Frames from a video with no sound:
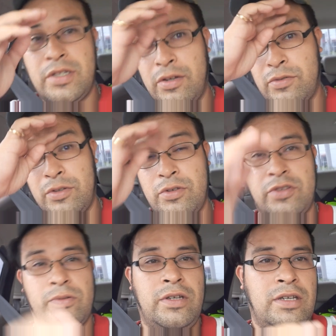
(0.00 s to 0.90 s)

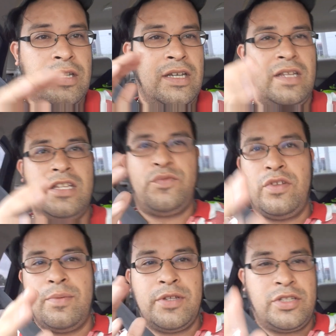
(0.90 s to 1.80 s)
Jarred333. In this
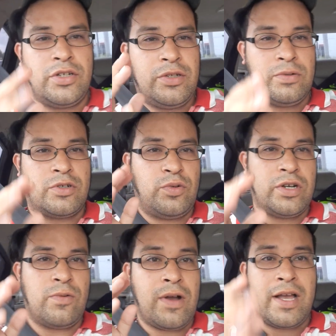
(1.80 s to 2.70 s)
video I'm going to tell you real
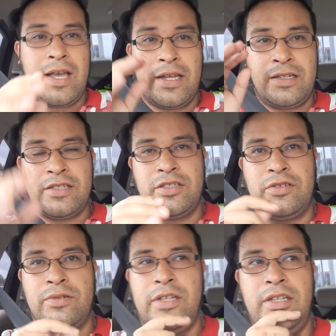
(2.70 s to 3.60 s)
quick why I
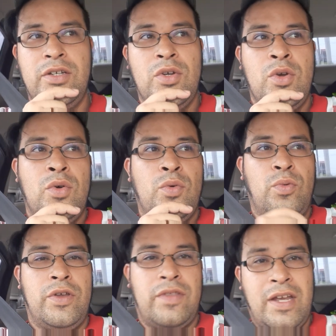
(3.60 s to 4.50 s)
disagree
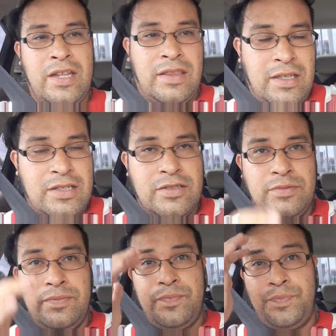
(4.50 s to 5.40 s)
with
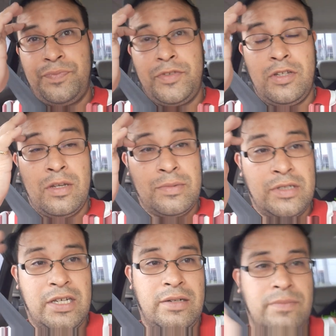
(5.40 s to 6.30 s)
atheism. You know what I'm
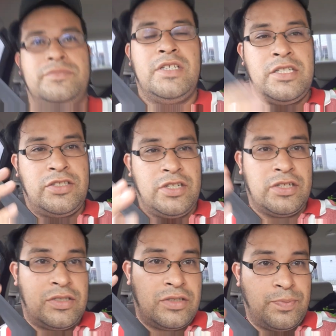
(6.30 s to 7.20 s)
saying? It's
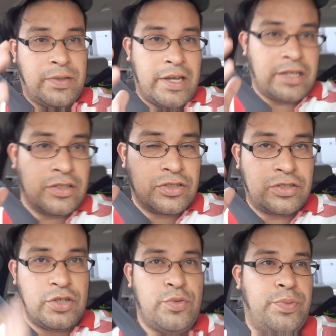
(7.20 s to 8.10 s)
just plain
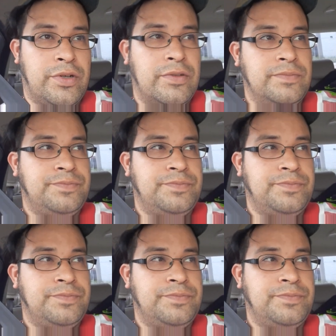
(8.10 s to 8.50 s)
stupid.